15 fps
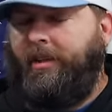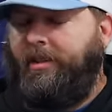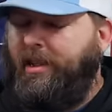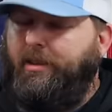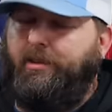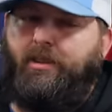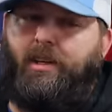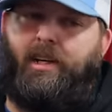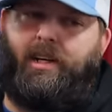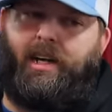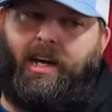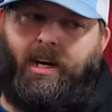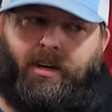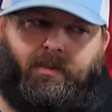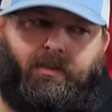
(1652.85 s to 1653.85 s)
It seems like
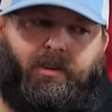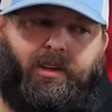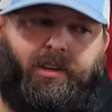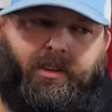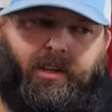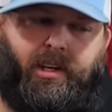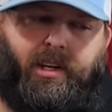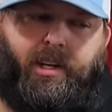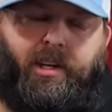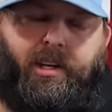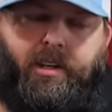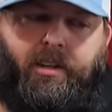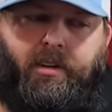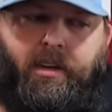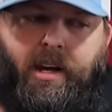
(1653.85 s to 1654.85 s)

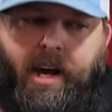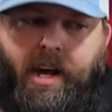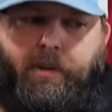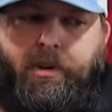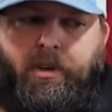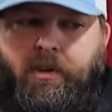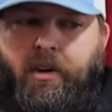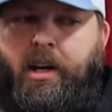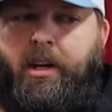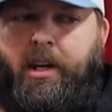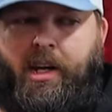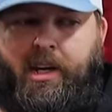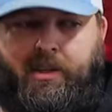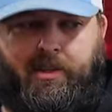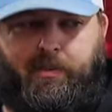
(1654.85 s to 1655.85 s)
everything happening right
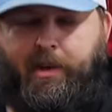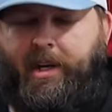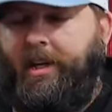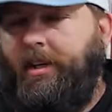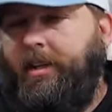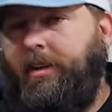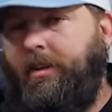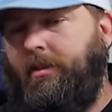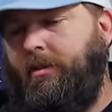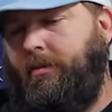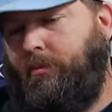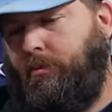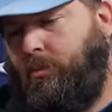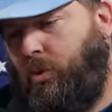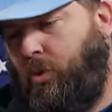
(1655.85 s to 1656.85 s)
now is making it
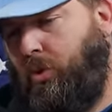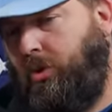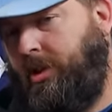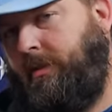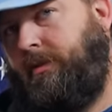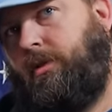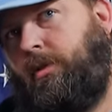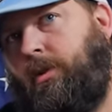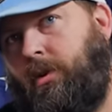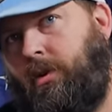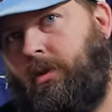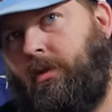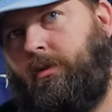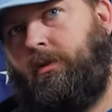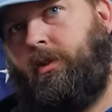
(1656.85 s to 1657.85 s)
more
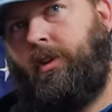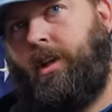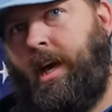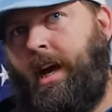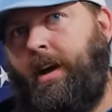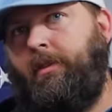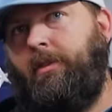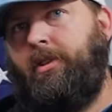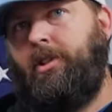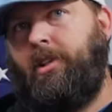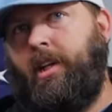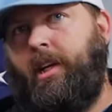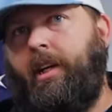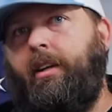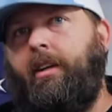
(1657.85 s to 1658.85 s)
difficult for the average
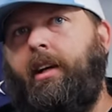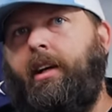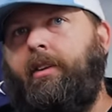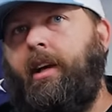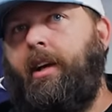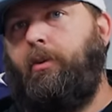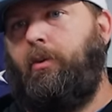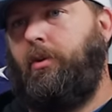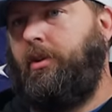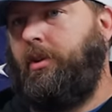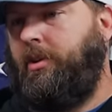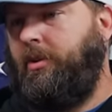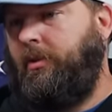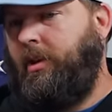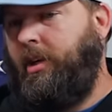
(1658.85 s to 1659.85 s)
tech. Like they mm-hmm. want
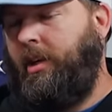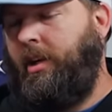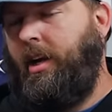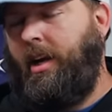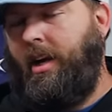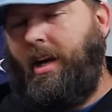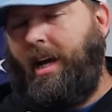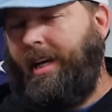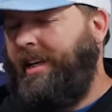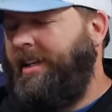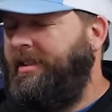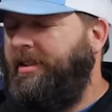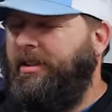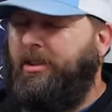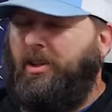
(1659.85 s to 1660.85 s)
it to mm-hmm. where I
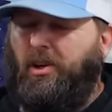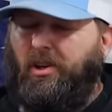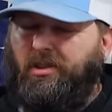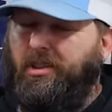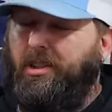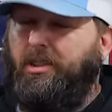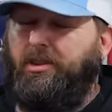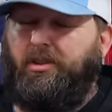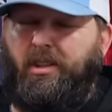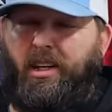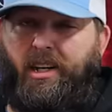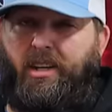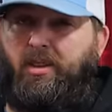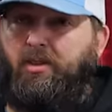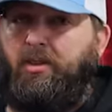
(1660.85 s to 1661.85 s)
guess because car sales are
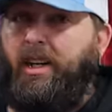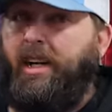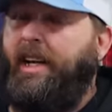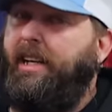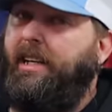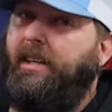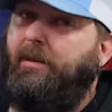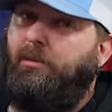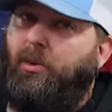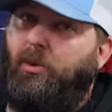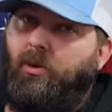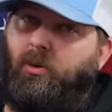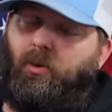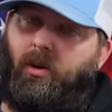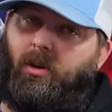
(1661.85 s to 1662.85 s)
down, they got to get
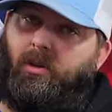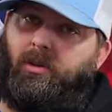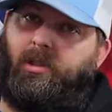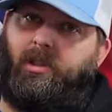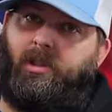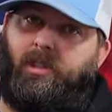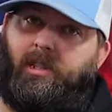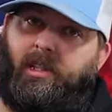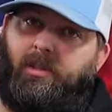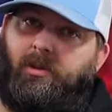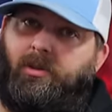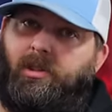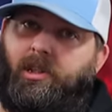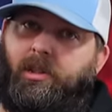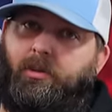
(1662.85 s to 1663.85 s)
more work to the
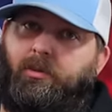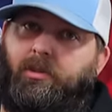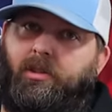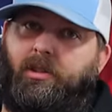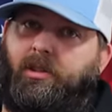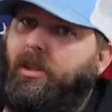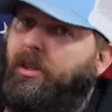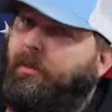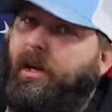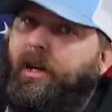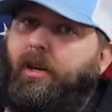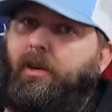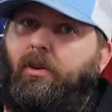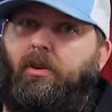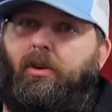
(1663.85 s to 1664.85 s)
dealerships
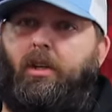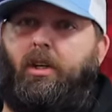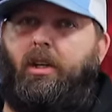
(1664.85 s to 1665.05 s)
somehow.